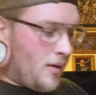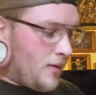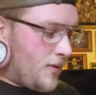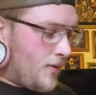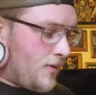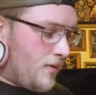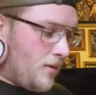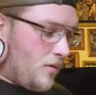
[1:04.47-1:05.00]

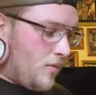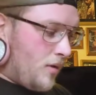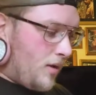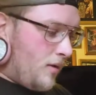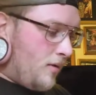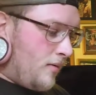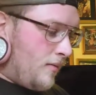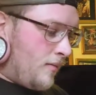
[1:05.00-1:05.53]
So
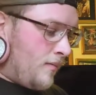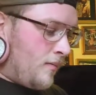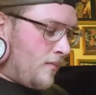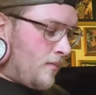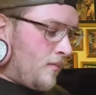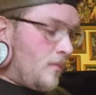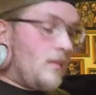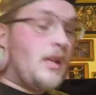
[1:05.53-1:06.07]

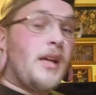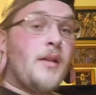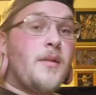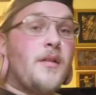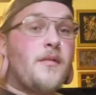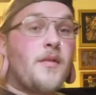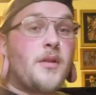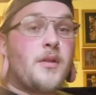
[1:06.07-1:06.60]
yeah,
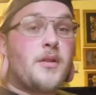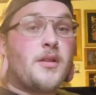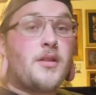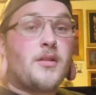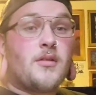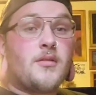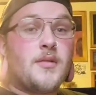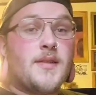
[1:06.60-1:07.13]
without further
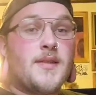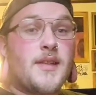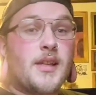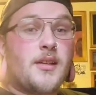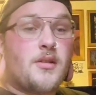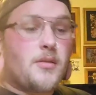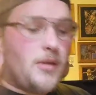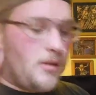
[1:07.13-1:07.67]
ado, let's get
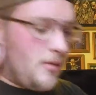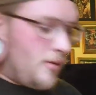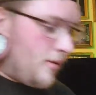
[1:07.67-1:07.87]
into it.